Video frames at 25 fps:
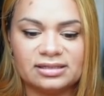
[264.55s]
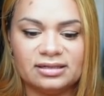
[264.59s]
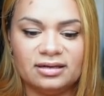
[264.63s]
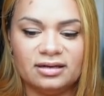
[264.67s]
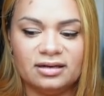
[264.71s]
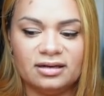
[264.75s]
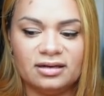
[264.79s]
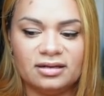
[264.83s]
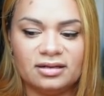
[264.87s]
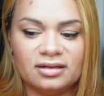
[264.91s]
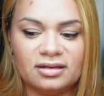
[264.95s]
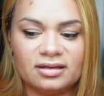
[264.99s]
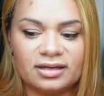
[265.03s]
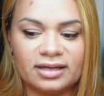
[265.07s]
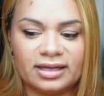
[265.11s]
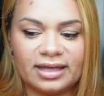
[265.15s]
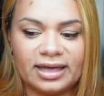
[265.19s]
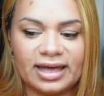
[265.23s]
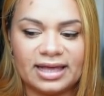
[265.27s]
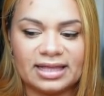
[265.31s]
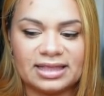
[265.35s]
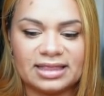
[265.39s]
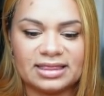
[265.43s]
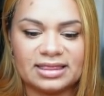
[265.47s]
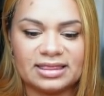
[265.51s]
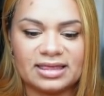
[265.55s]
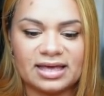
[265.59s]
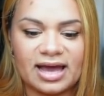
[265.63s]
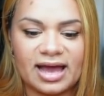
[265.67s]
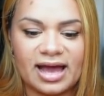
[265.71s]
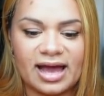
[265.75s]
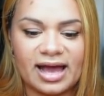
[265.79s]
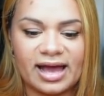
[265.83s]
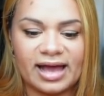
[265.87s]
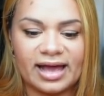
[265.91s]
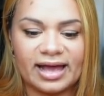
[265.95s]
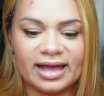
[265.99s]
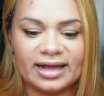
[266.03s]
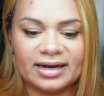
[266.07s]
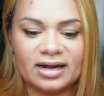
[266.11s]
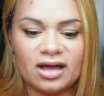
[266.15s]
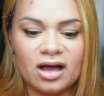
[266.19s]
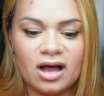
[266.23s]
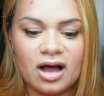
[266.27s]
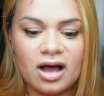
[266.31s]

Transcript: Look at that.